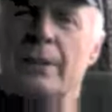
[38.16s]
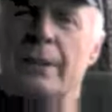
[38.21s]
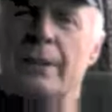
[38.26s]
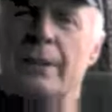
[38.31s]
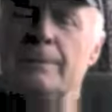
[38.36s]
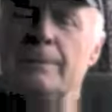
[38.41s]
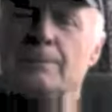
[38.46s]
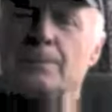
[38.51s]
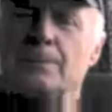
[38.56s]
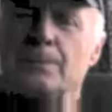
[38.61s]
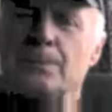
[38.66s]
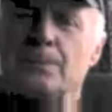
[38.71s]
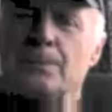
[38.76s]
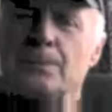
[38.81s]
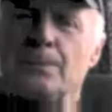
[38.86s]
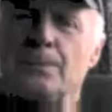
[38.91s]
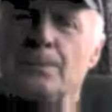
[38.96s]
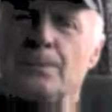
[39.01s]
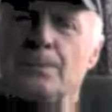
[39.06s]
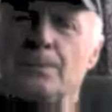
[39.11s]
did,
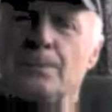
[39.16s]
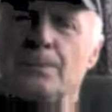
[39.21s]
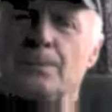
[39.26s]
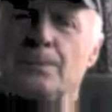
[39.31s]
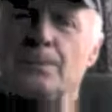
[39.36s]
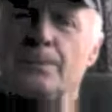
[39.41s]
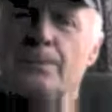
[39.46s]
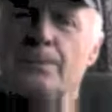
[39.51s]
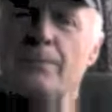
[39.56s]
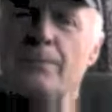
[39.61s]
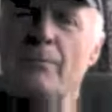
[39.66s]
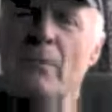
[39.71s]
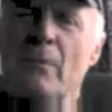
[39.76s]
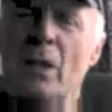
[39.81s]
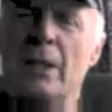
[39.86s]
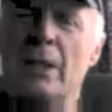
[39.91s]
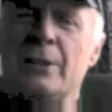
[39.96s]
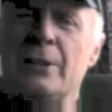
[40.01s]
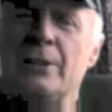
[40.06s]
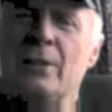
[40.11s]

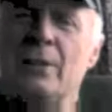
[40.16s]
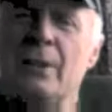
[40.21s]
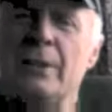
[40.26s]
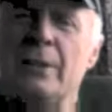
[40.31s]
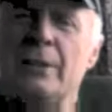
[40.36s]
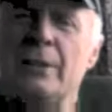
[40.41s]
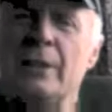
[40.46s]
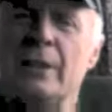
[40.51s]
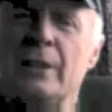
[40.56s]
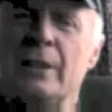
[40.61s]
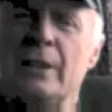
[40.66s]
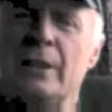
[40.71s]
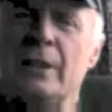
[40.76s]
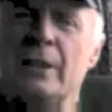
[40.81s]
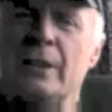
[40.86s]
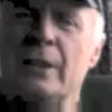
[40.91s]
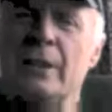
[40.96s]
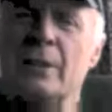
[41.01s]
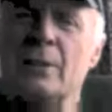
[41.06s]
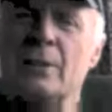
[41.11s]
I joined the
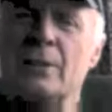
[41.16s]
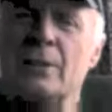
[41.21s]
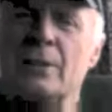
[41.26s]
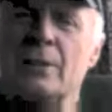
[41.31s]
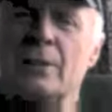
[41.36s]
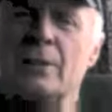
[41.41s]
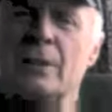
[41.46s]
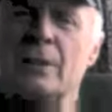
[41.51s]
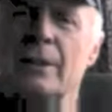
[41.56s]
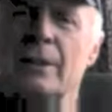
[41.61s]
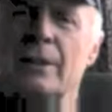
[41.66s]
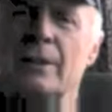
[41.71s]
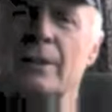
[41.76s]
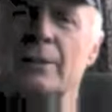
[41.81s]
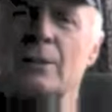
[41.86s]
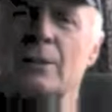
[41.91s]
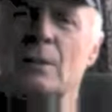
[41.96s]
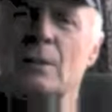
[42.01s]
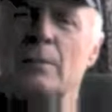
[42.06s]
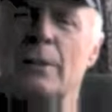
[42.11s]
Learn
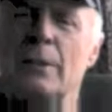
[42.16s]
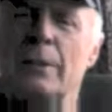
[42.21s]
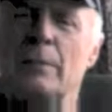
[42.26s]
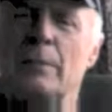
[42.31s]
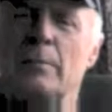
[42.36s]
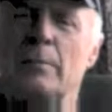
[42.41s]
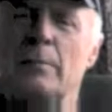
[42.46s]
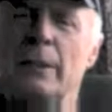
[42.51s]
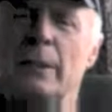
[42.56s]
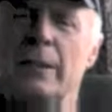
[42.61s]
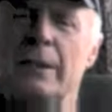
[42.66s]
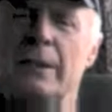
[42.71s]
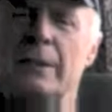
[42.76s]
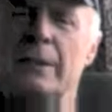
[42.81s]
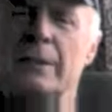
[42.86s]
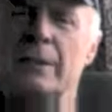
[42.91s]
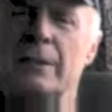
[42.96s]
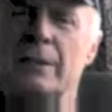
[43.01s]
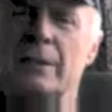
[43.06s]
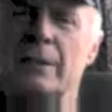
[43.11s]
Auto Body and
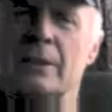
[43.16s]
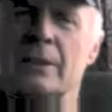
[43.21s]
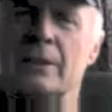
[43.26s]
Paint